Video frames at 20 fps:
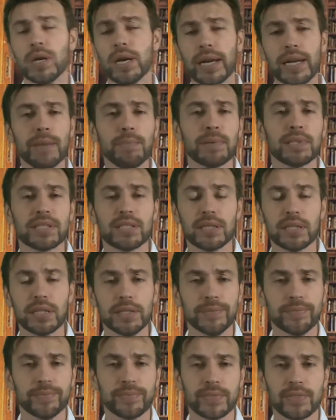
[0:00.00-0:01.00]
They
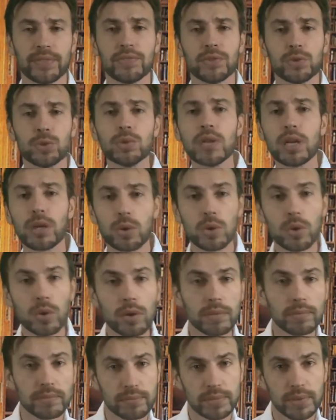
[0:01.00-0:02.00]
drank whole way.
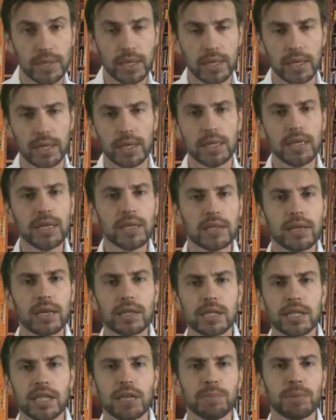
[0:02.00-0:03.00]

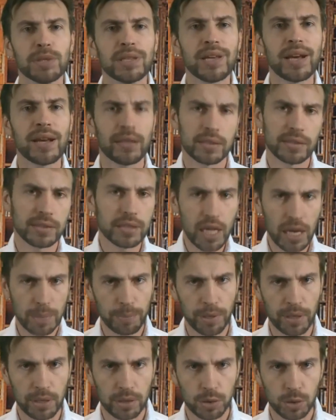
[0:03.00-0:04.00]
The captain even
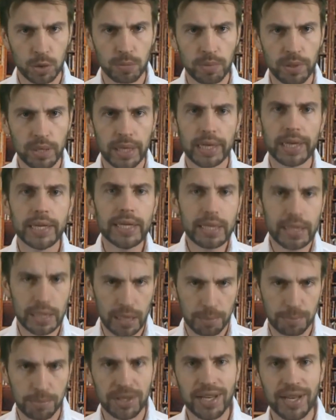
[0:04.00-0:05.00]
locked them, as they
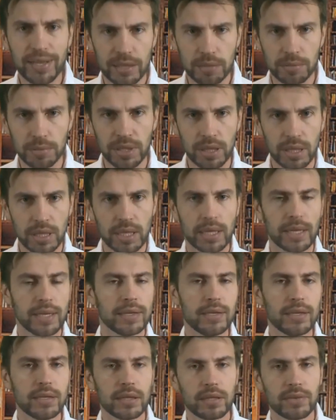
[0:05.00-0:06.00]
might make a mess.
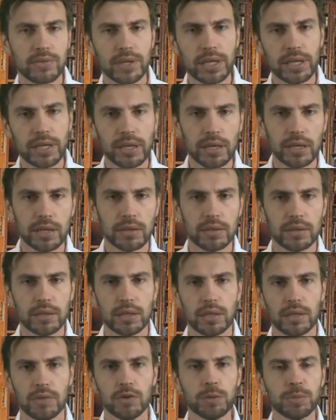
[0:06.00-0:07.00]

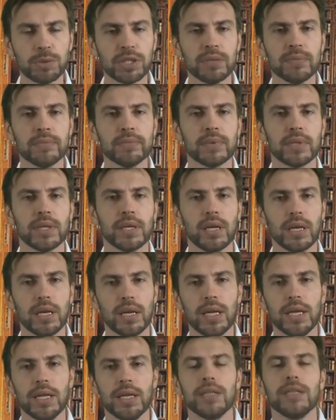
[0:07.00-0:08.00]

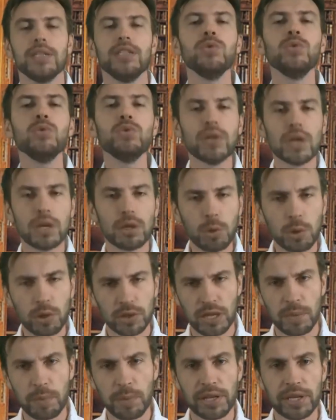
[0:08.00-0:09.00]
Generally, it wasn't
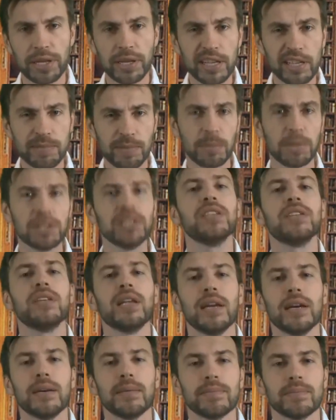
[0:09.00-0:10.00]
possible to decide
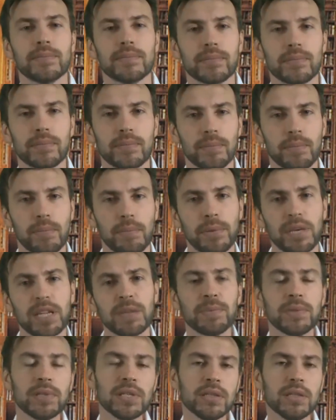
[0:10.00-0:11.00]
who was the winner.
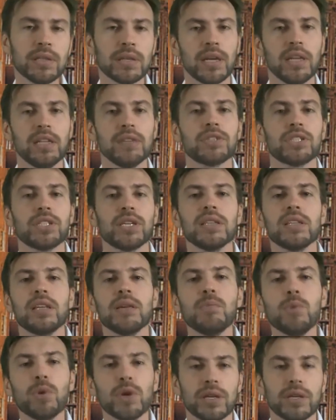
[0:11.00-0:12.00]
The left-handed
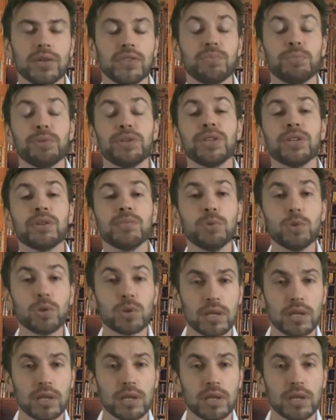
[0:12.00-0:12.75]
arrived to St.